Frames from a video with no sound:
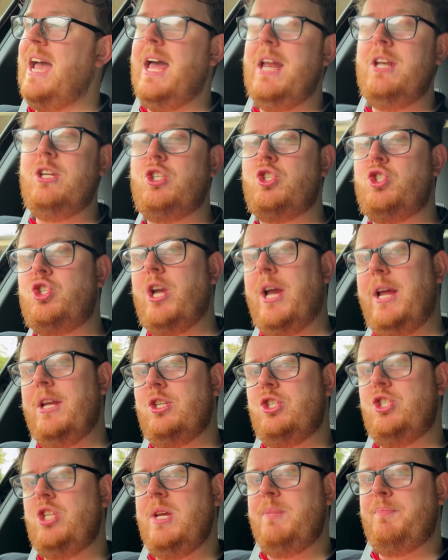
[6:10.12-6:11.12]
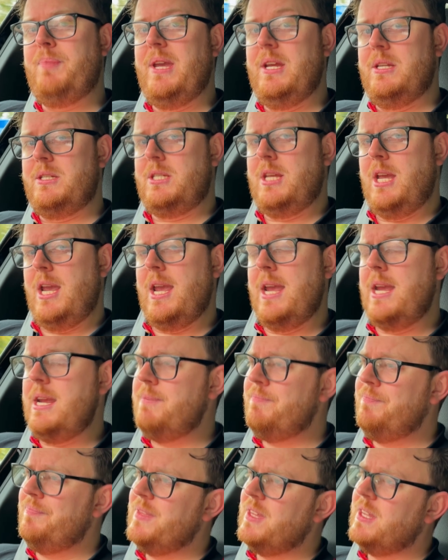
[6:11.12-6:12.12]
and
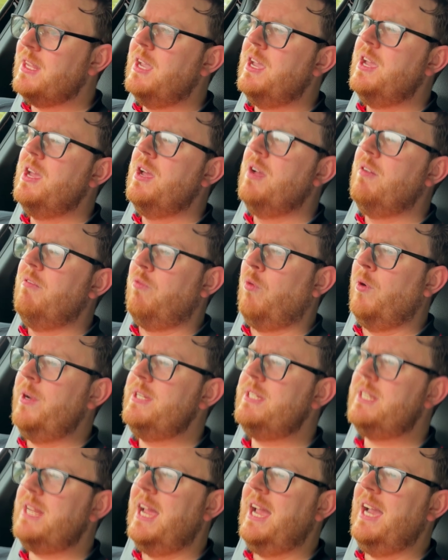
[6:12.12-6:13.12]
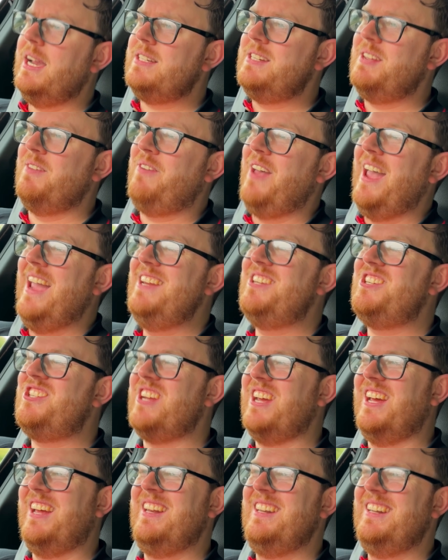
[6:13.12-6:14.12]
ChatGPT voice
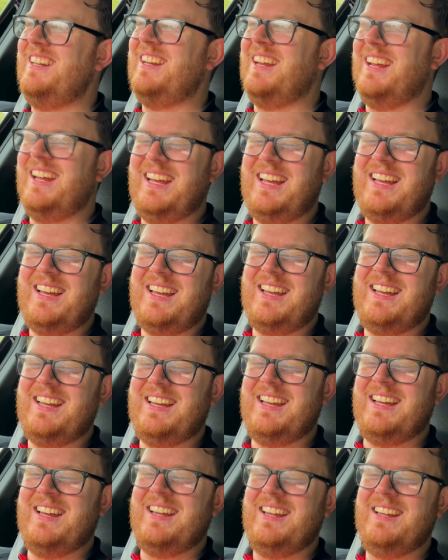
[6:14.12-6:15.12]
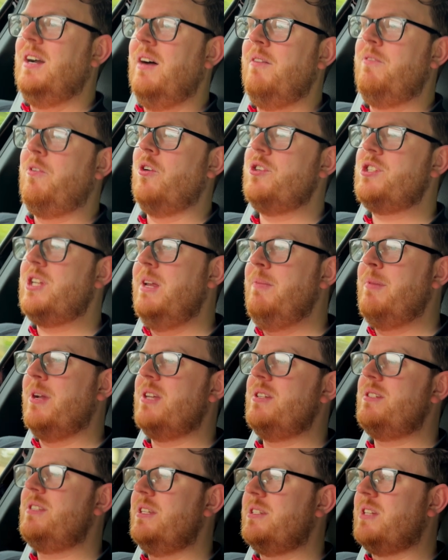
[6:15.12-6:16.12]
activation. Unfortunately,
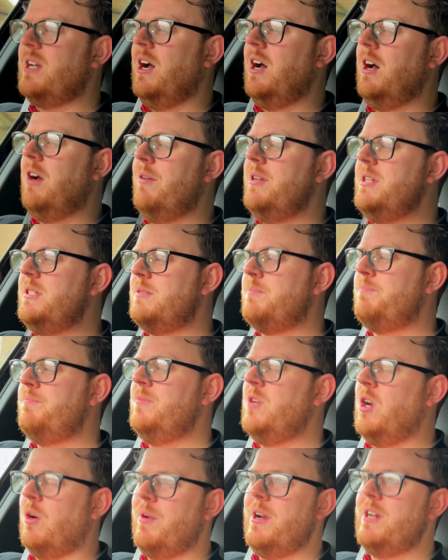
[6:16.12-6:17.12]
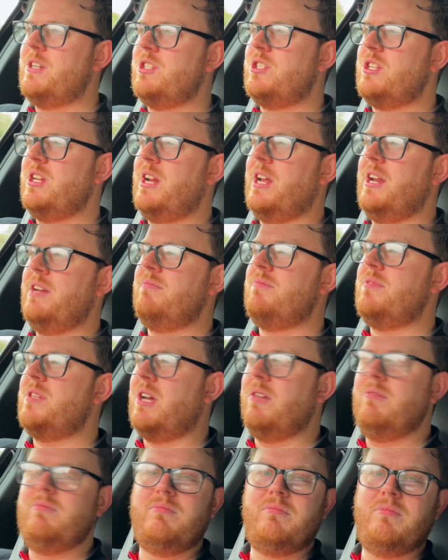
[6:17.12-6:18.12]
because this car is not registered, I
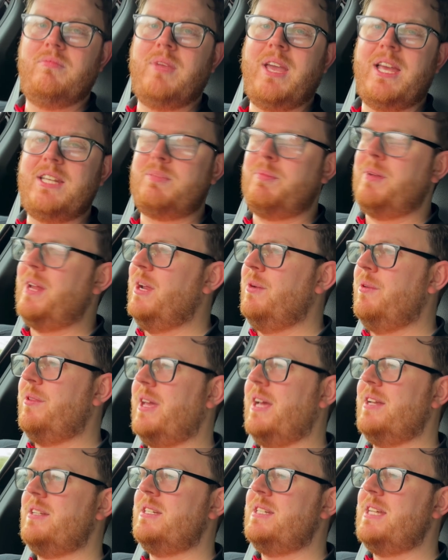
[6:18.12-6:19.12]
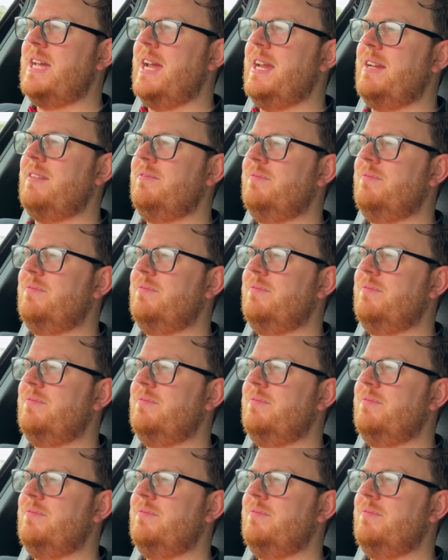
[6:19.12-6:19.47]
don't get to play with that today.